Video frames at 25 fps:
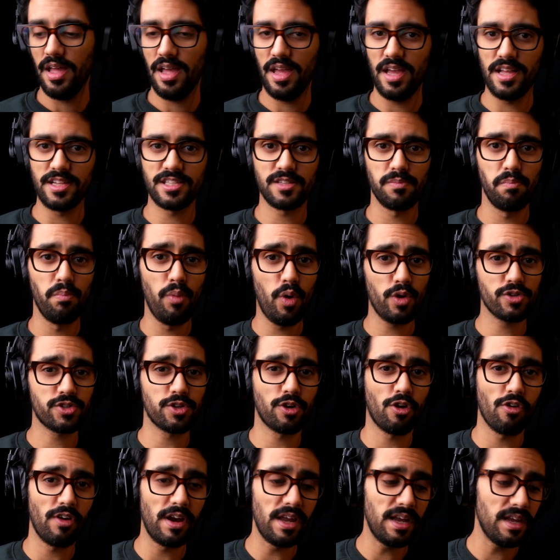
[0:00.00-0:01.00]
It's moss
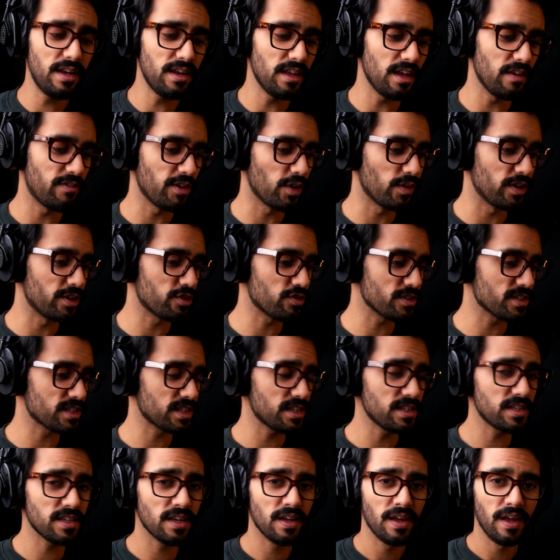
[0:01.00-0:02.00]
green, if you're
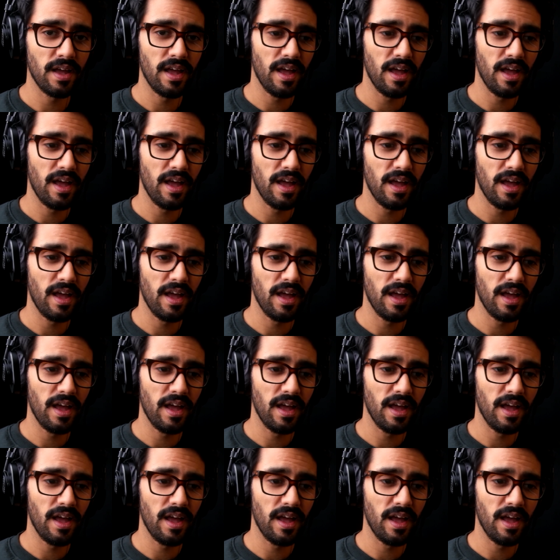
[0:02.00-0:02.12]
interested.